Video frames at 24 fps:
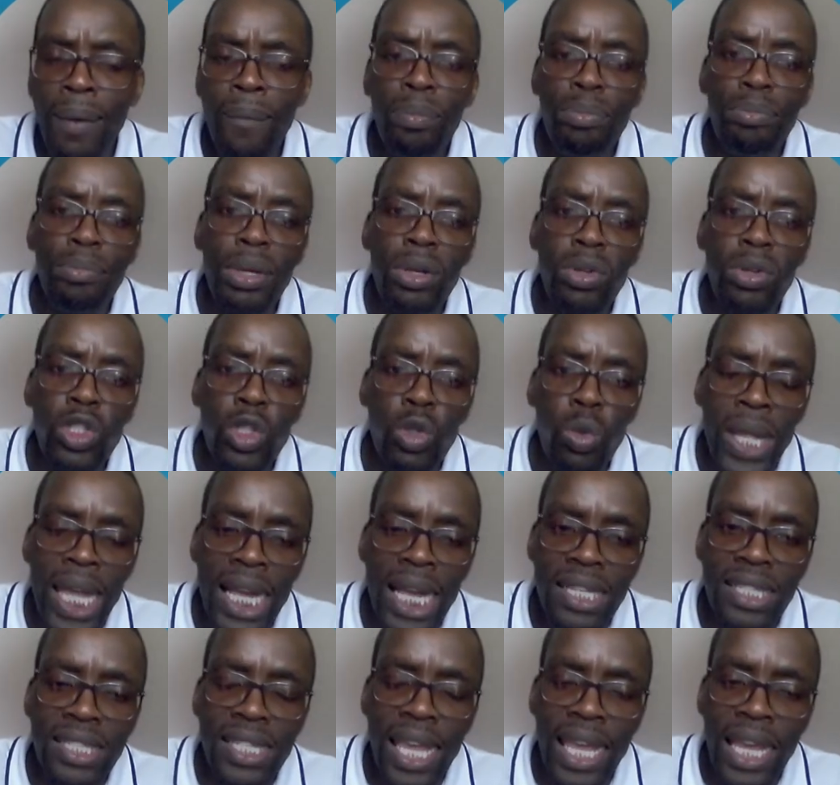Because we are
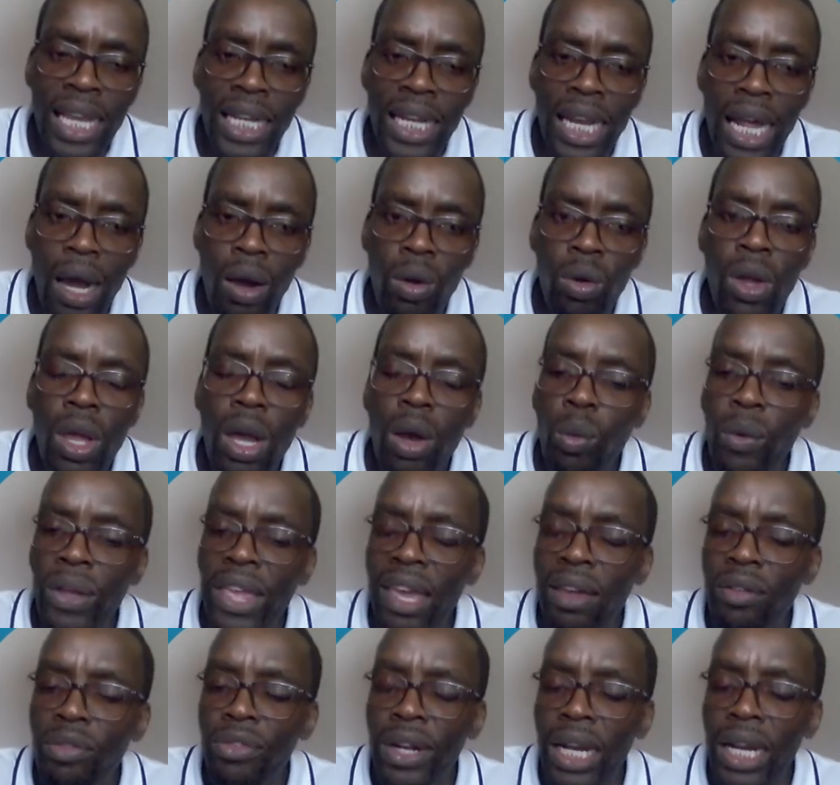saying now we
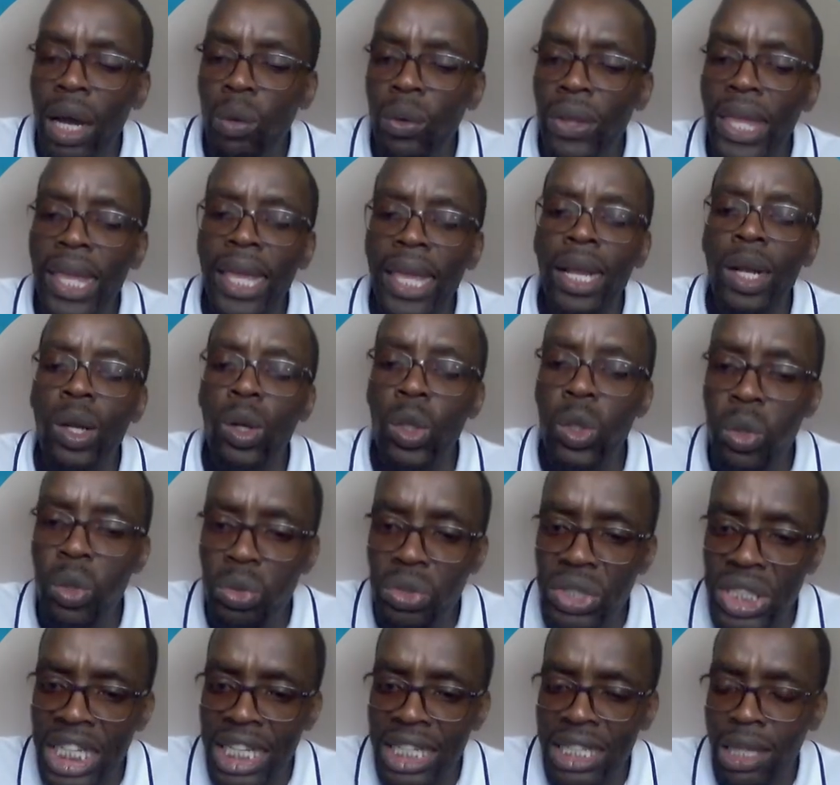have now
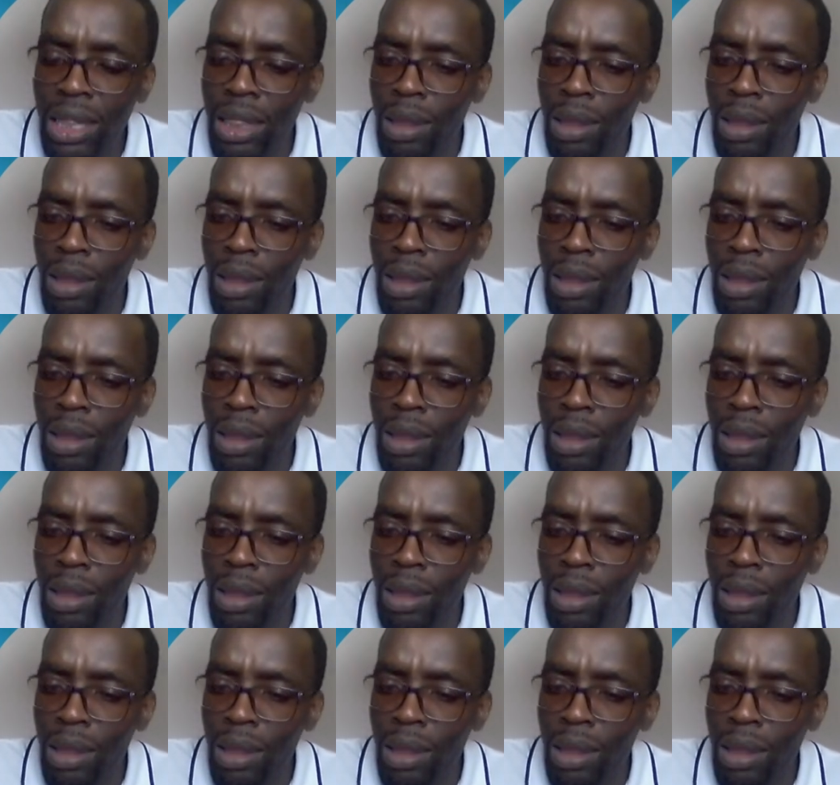included the